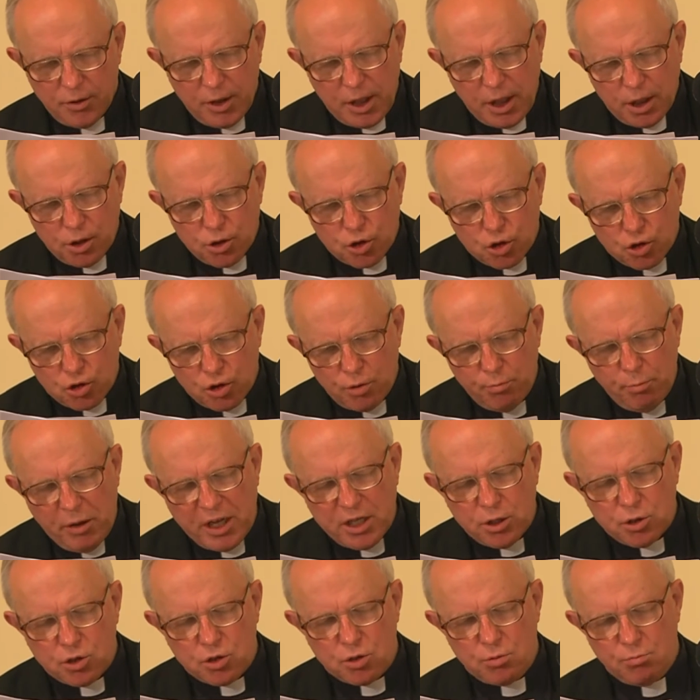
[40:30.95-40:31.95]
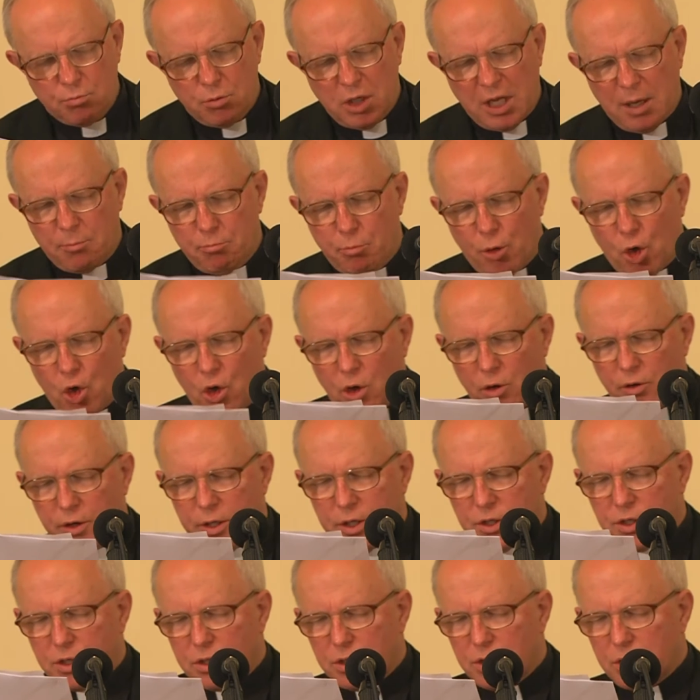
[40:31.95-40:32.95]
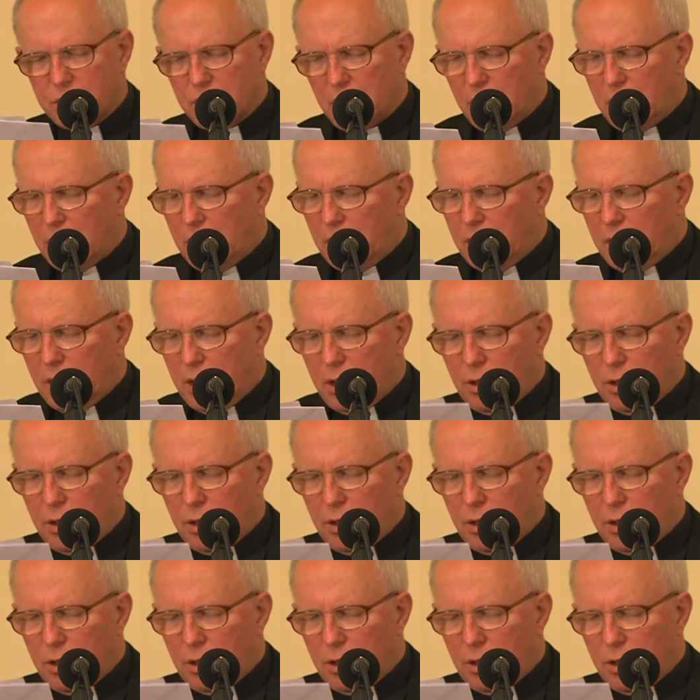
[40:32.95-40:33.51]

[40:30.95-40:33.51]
The Instrumentum Laboris